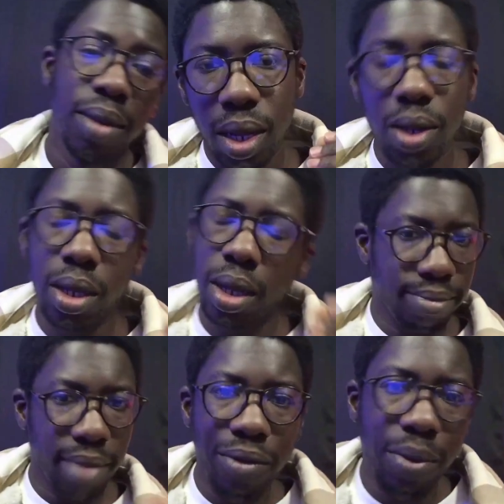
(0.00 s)
Look,
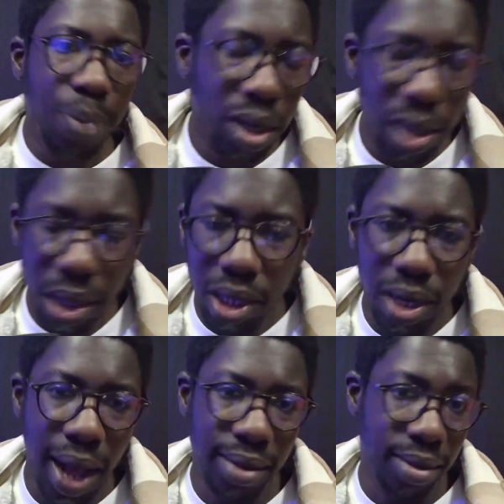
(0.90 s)
every politician
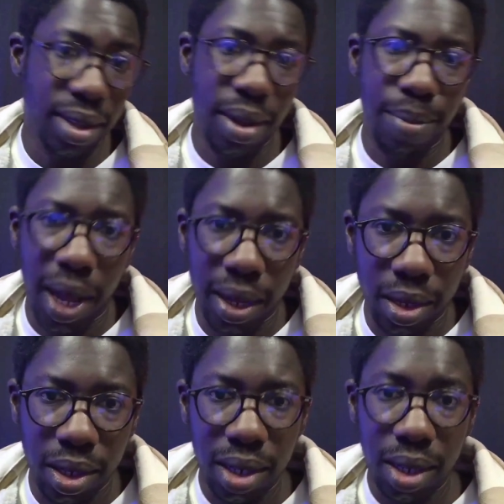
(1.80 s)
has their
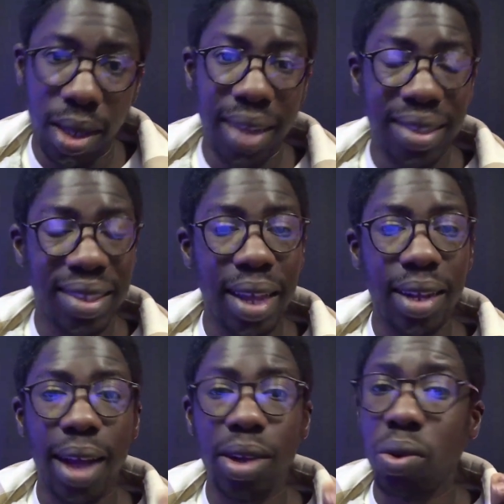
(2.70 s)
baggage. That said,
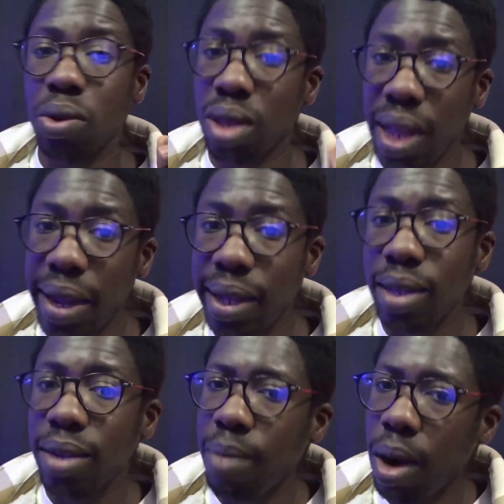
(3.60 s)
I don't
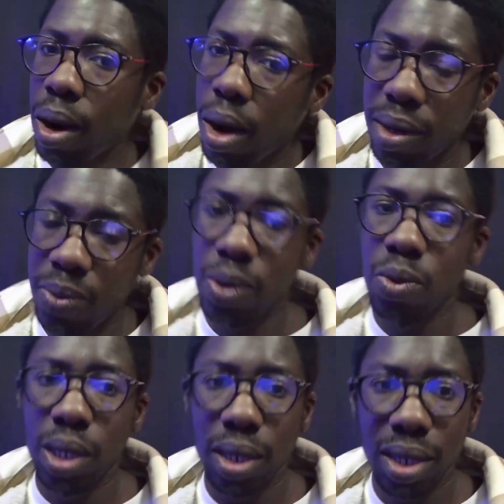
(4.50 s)
think Mark Carney will
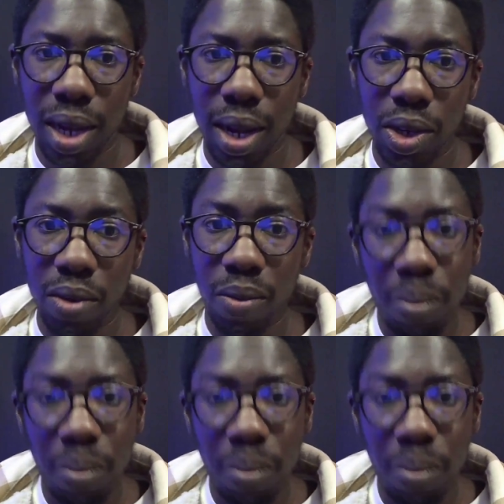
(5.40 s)
win this election.